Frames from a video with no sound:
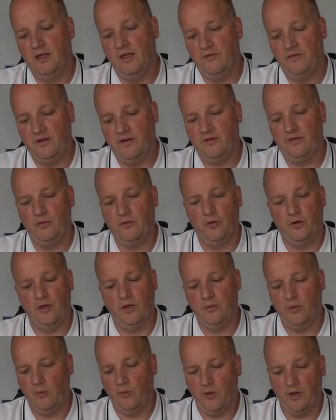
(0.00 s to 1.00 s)
if I store
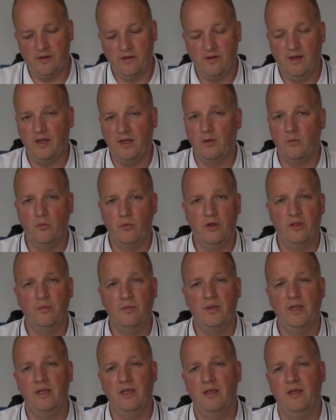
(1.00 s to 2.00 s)
them or want to take them with
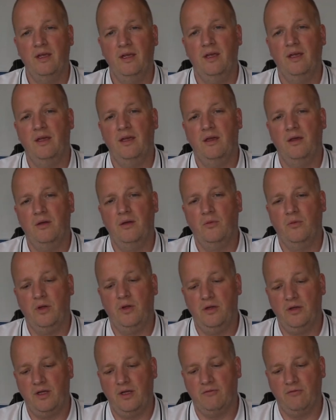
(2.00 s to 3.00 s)
me, where
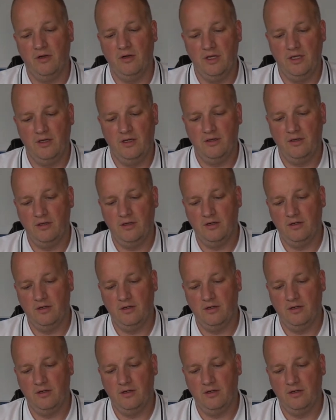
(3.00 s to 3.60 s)
you can really